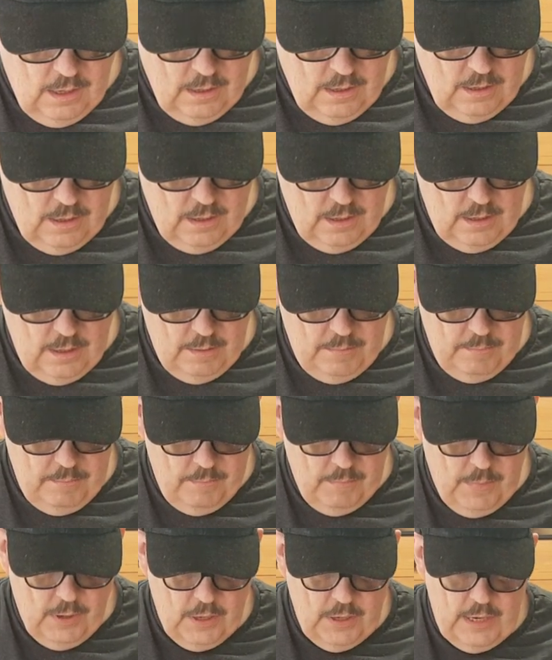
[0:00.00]
Um,
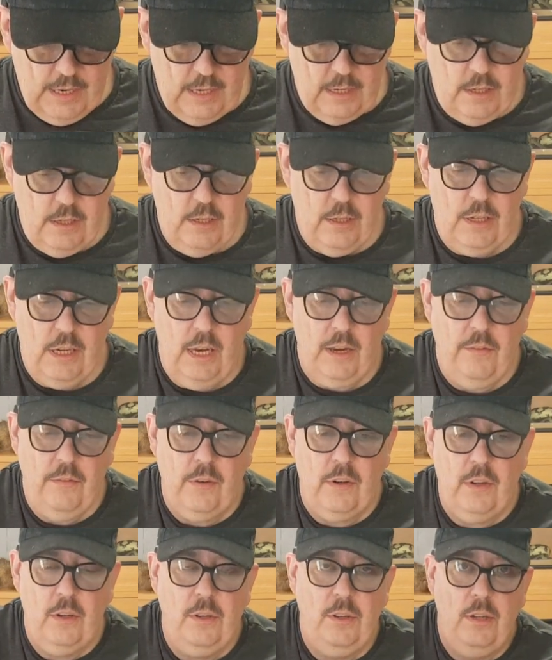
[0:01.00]
I'm going to have to see if
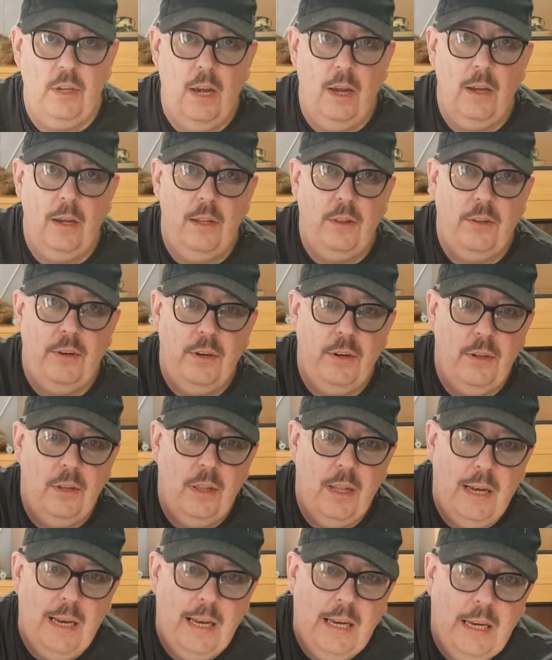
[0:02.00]
I can show you through
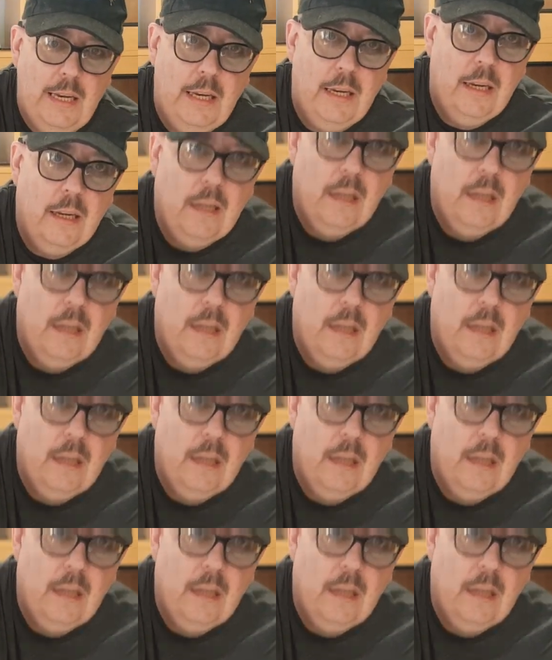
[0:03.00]
the lid.